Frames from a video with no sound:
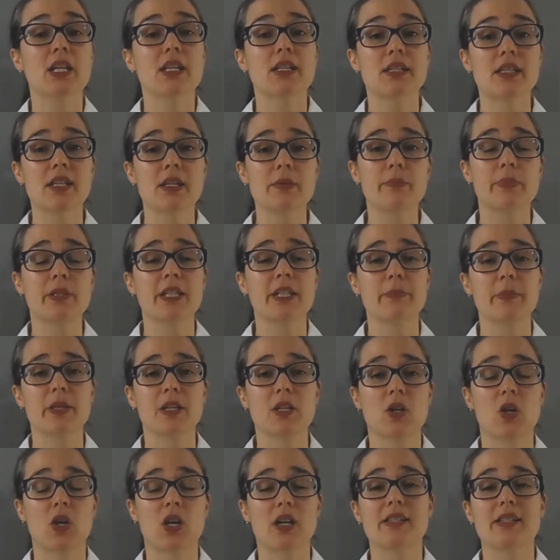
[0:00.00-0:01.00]
simply
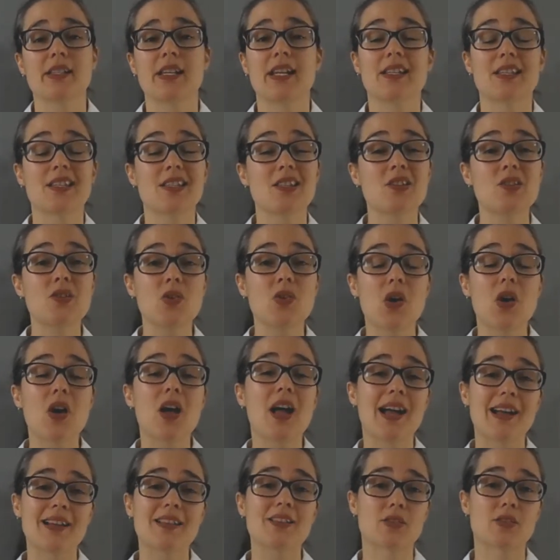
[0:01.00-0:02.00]
because it's
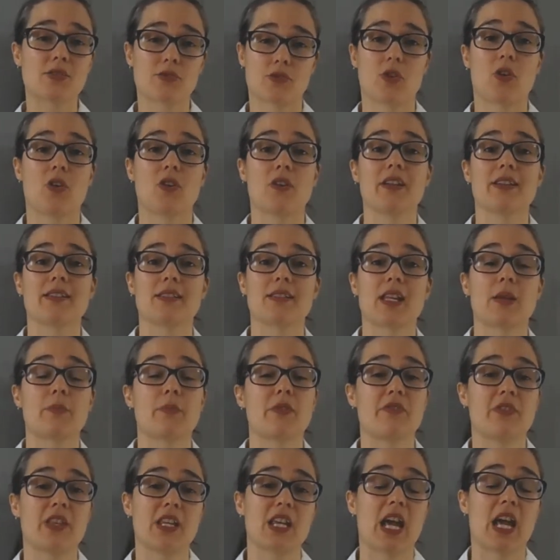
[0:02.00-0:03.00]
not as strong as
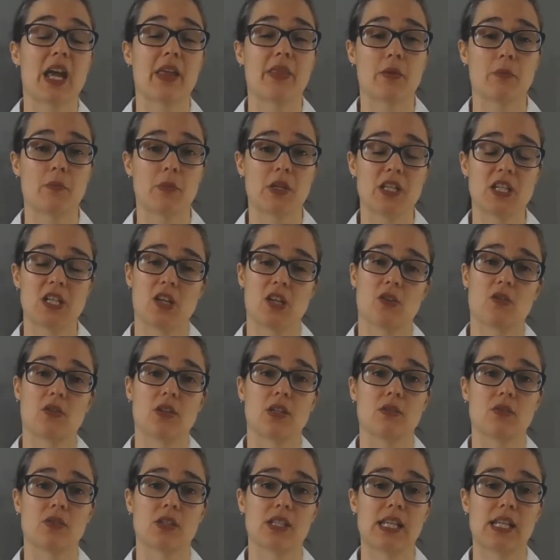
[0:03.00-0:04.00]
some of the other
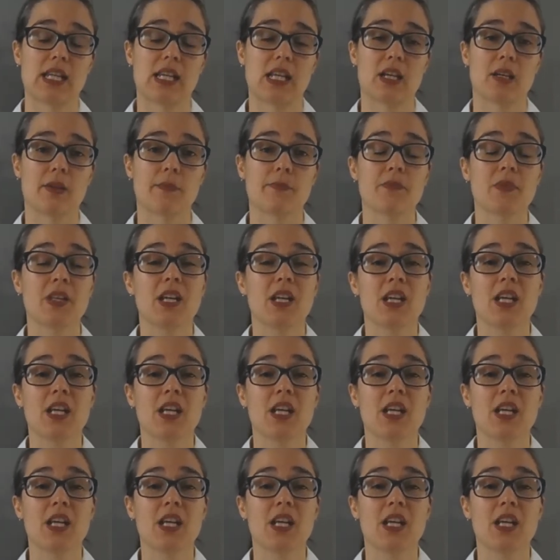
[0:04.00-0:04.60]
materials here.